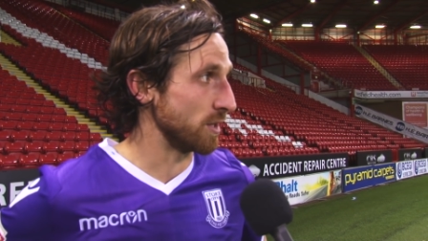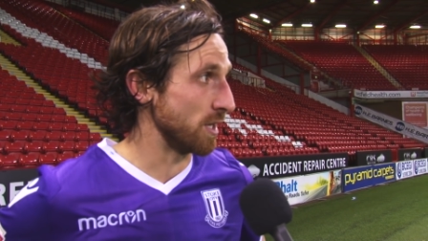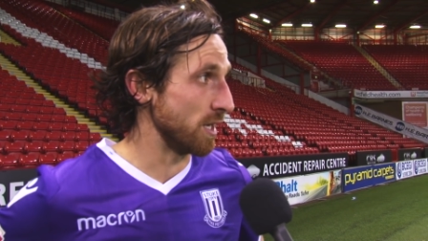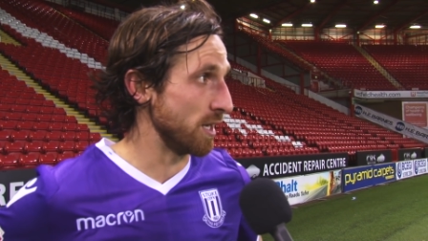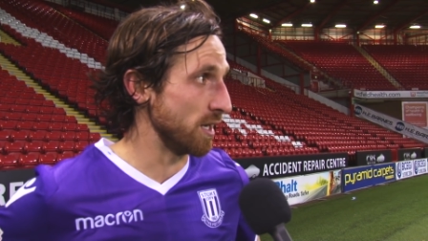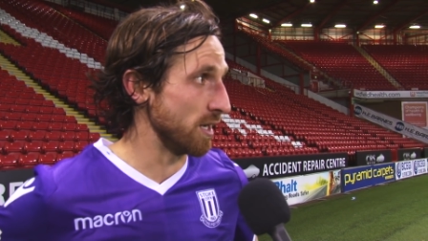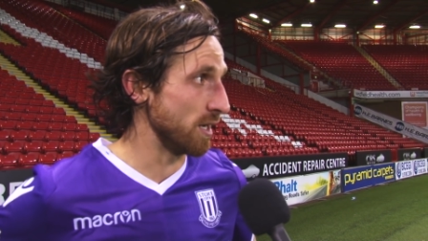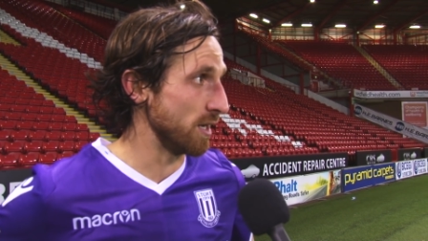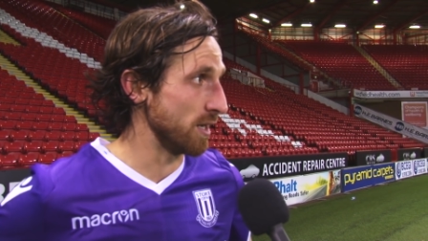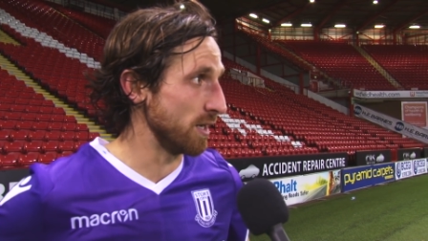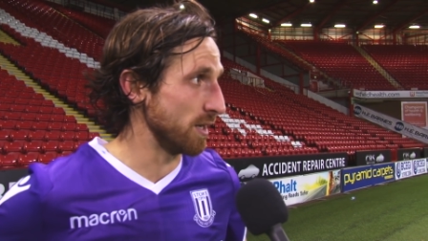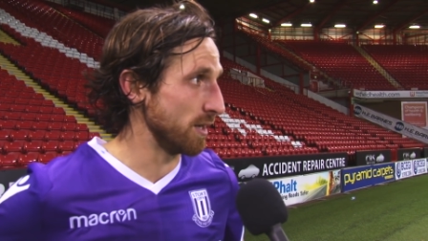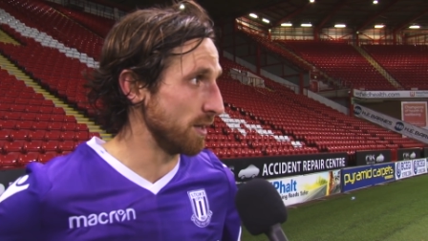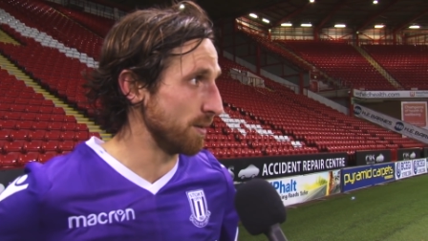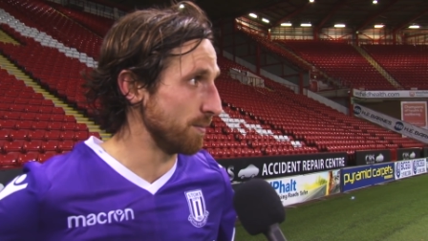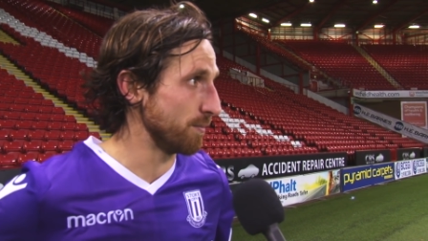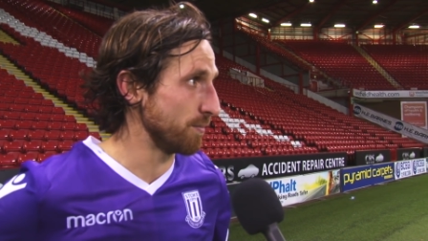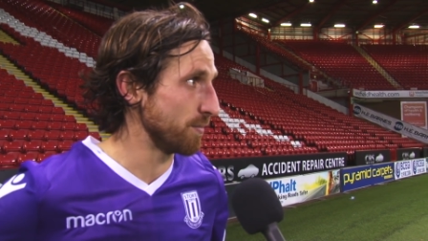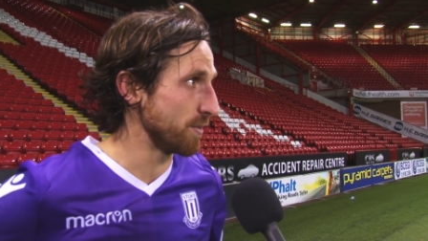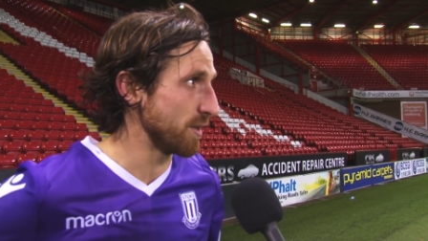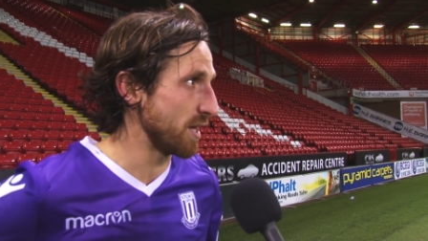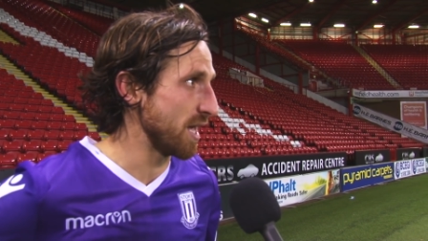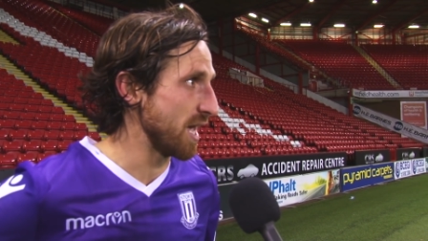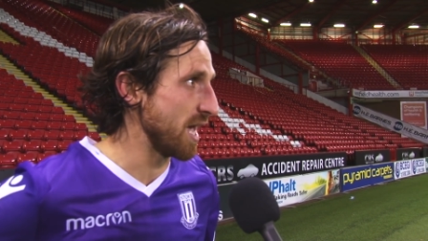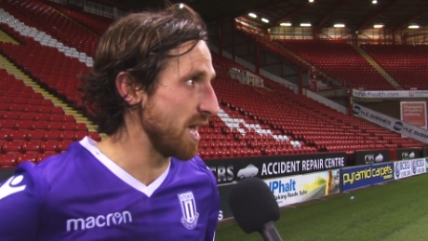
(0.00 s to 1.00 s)
Uh,
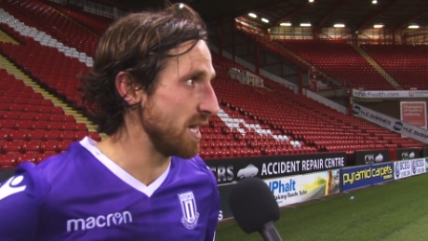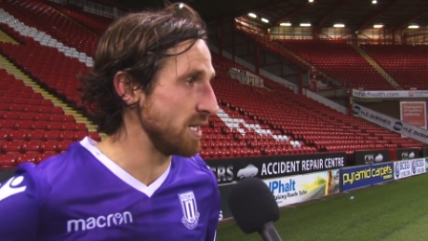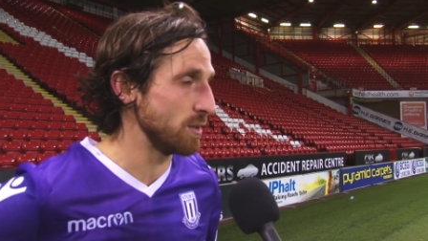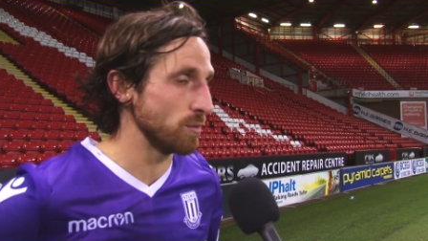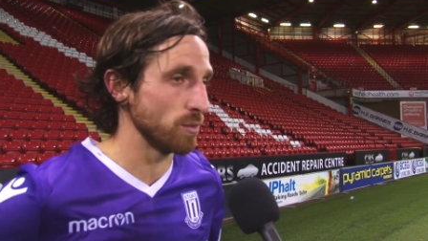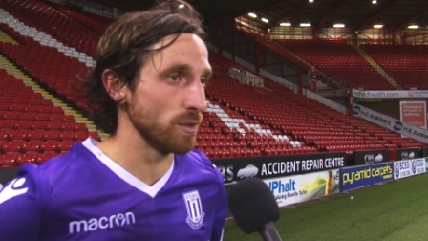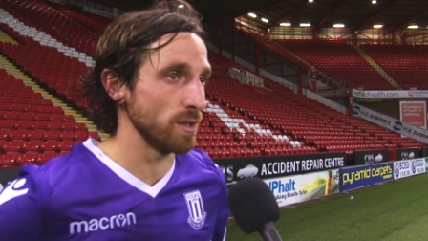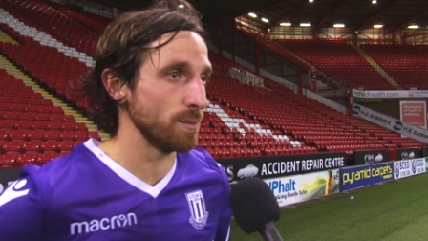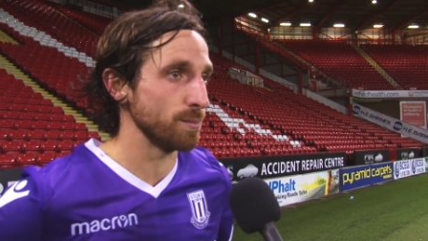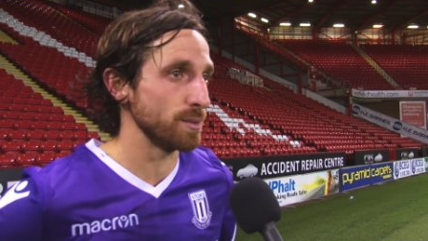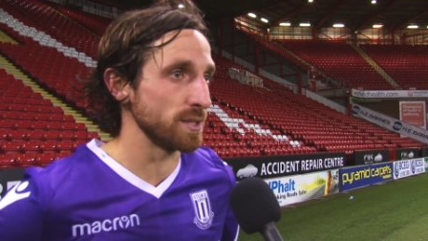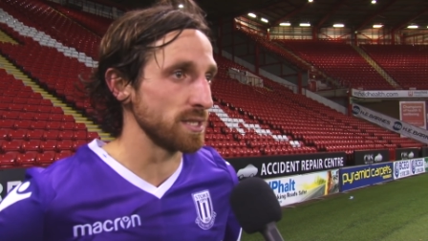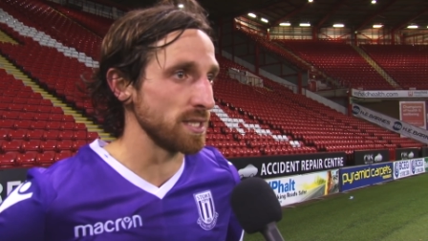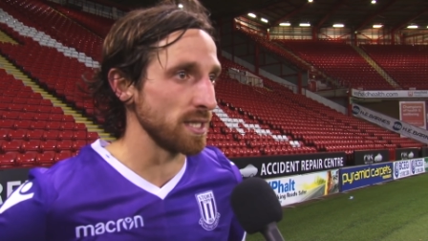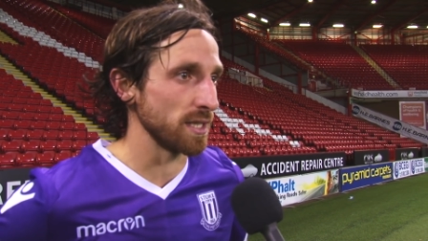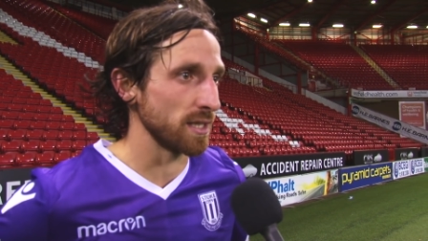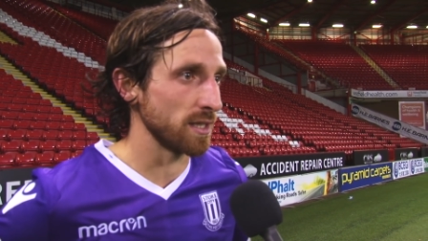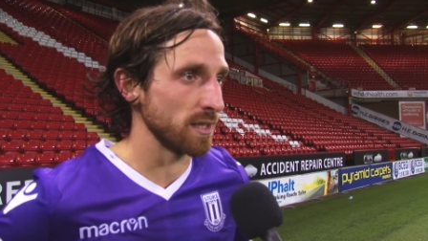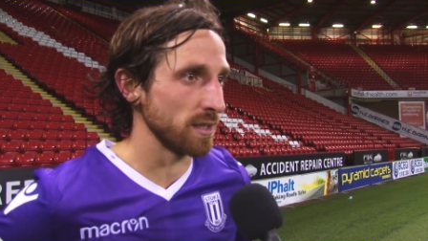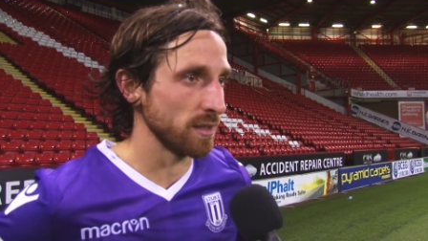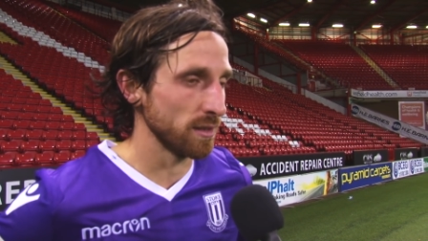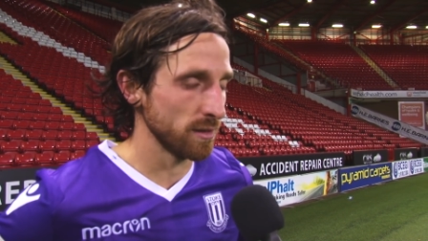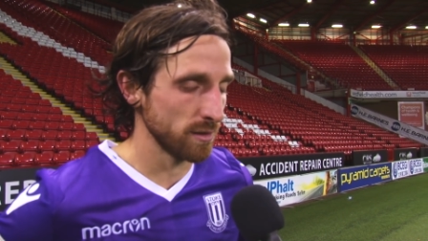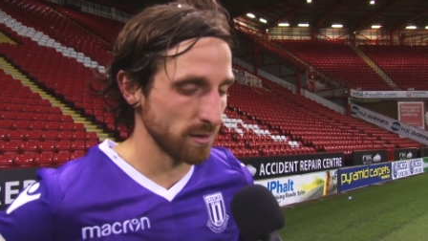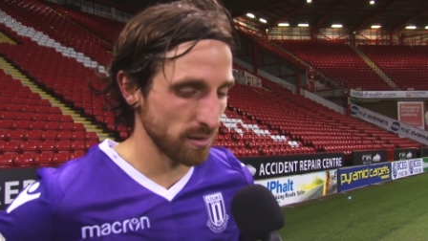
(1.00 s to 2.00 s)
anyone in
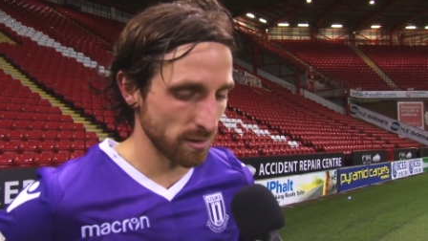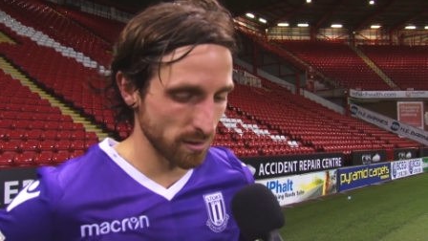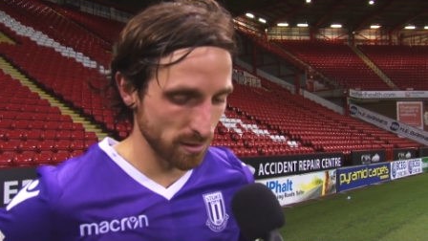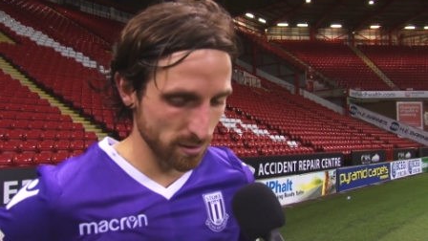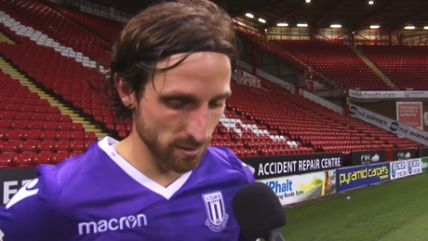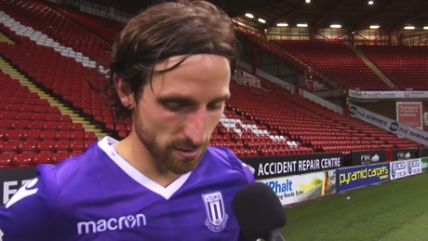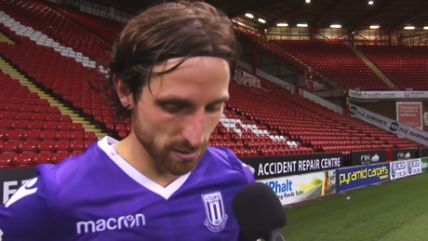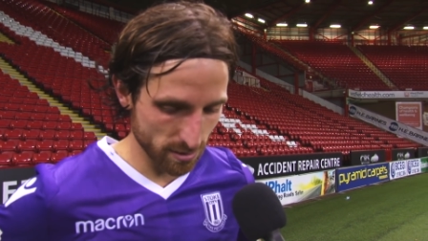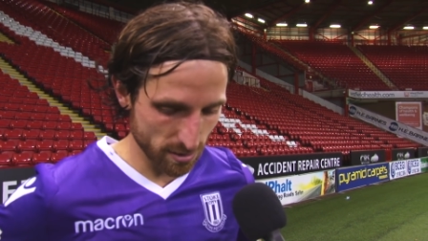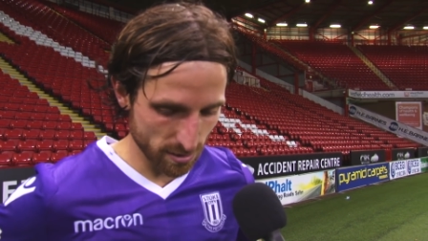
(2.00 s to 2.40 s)
particular, uh,